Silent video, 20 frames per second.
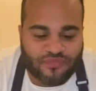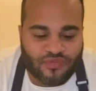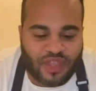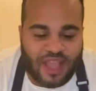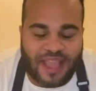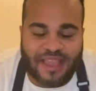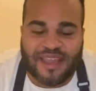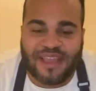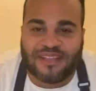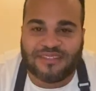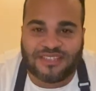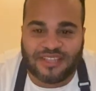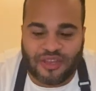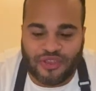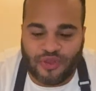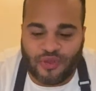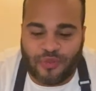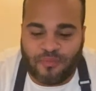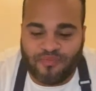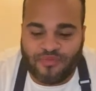I can't
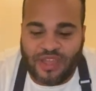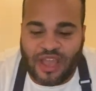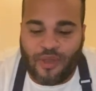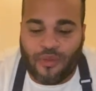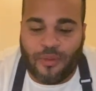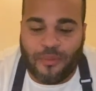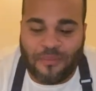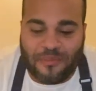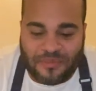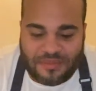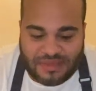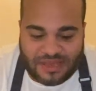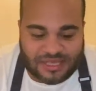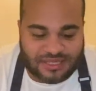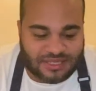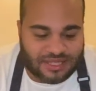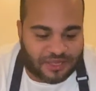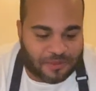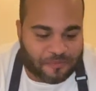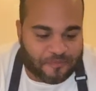tell you how
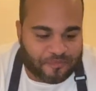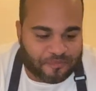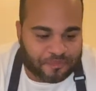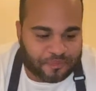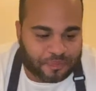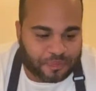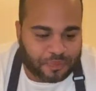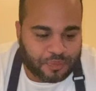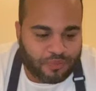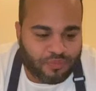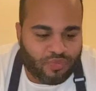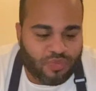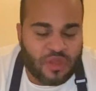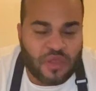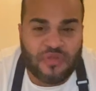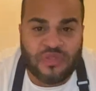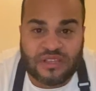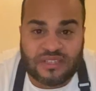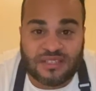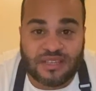amazing
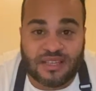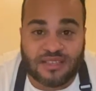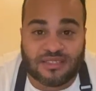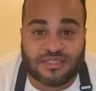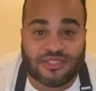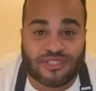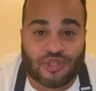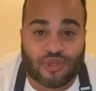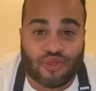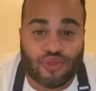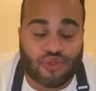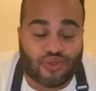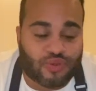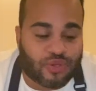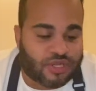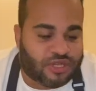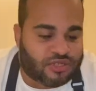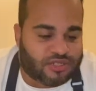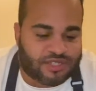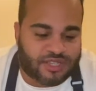this is until you
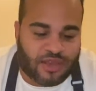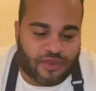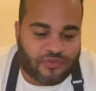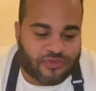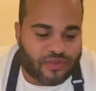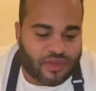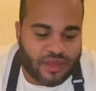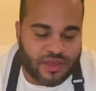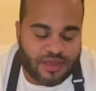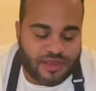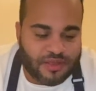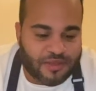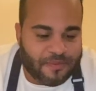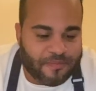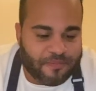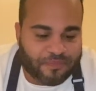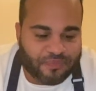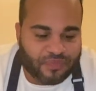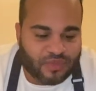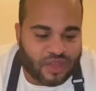do it yourself.
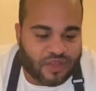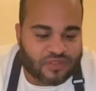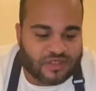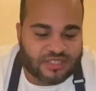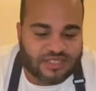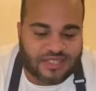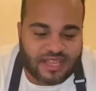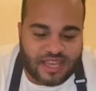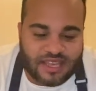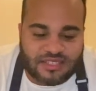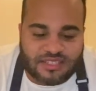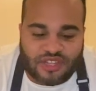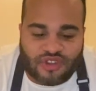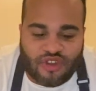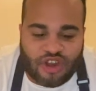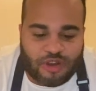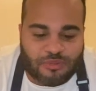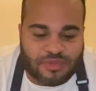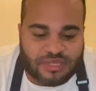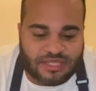The steak is
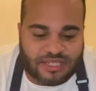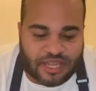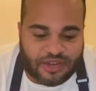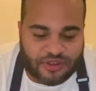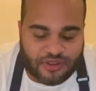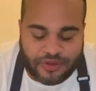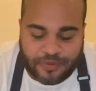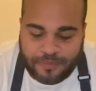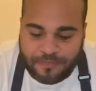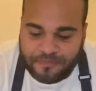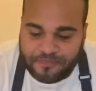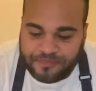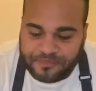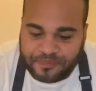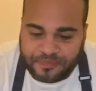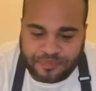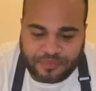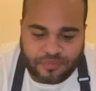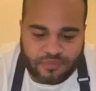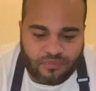incredibly tender.
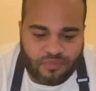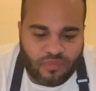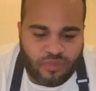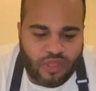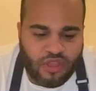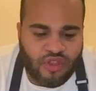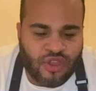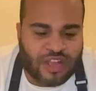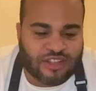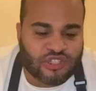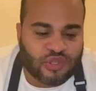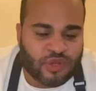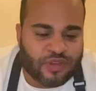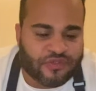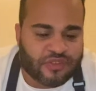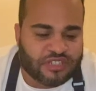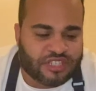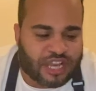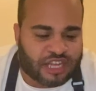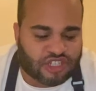You got two
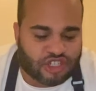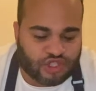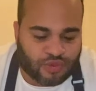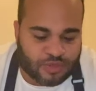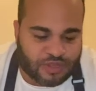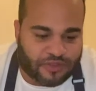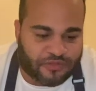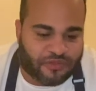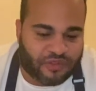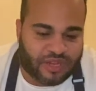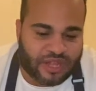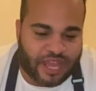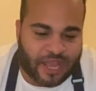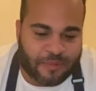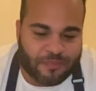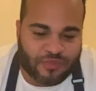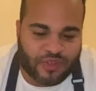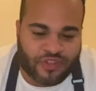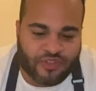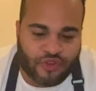different textures with the
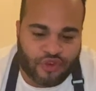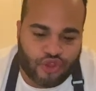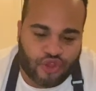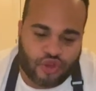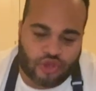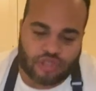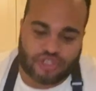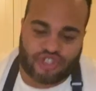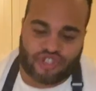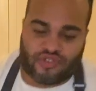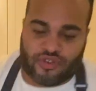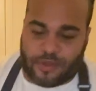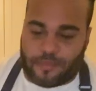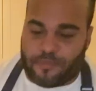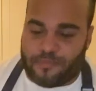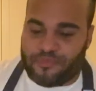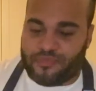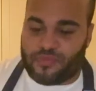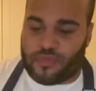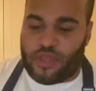filet and the New York
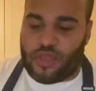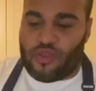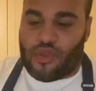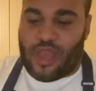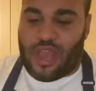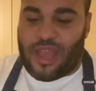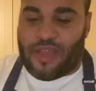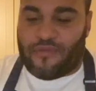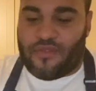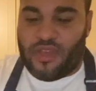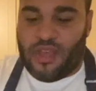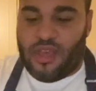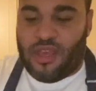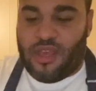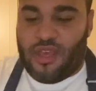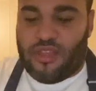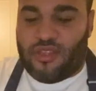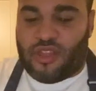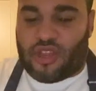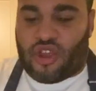strip. You have
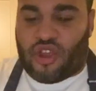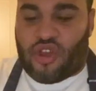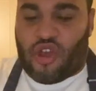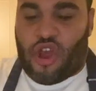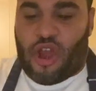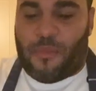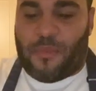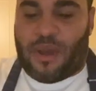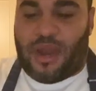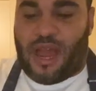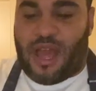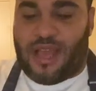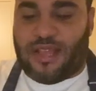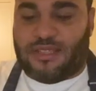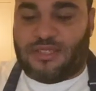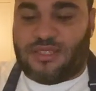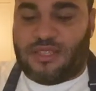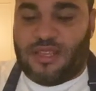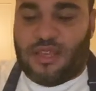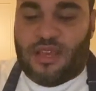the
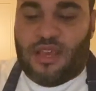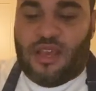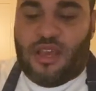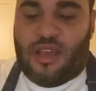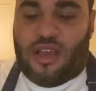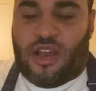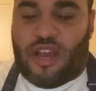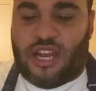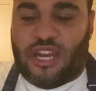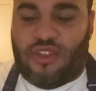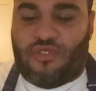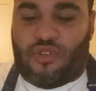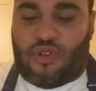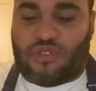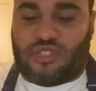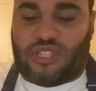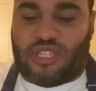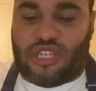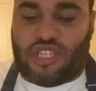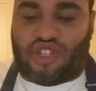caramelized honey
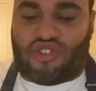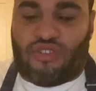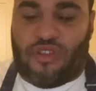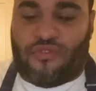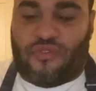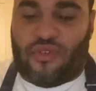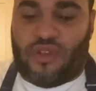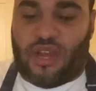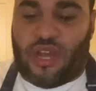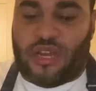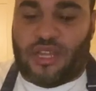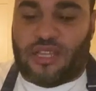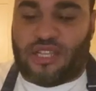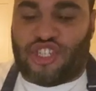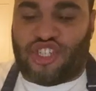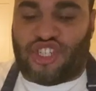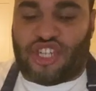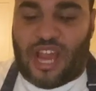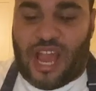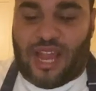roasted truffle honey
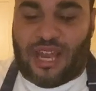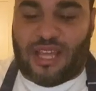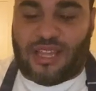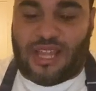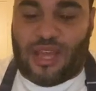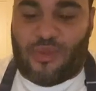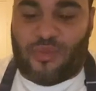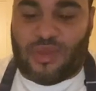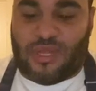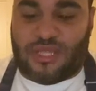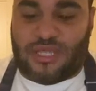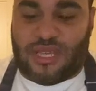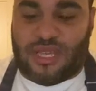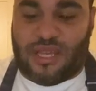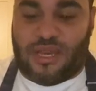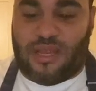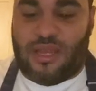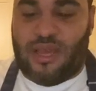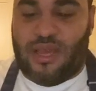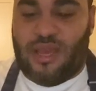shallot that we did.